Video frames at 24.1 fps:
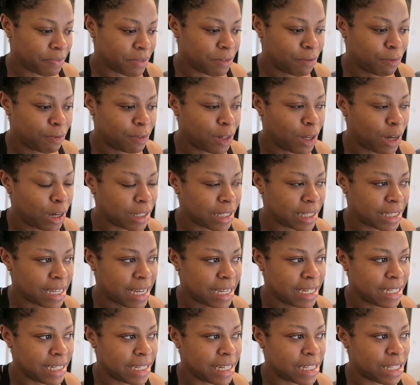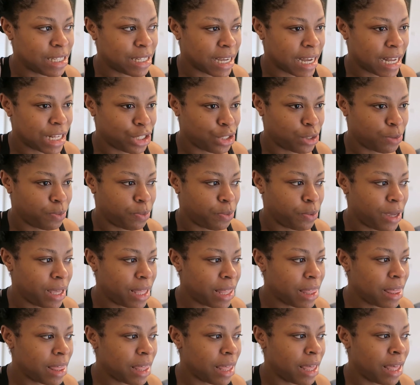vlog that I needed to catch up
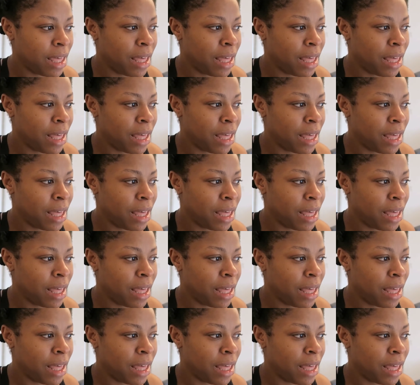with.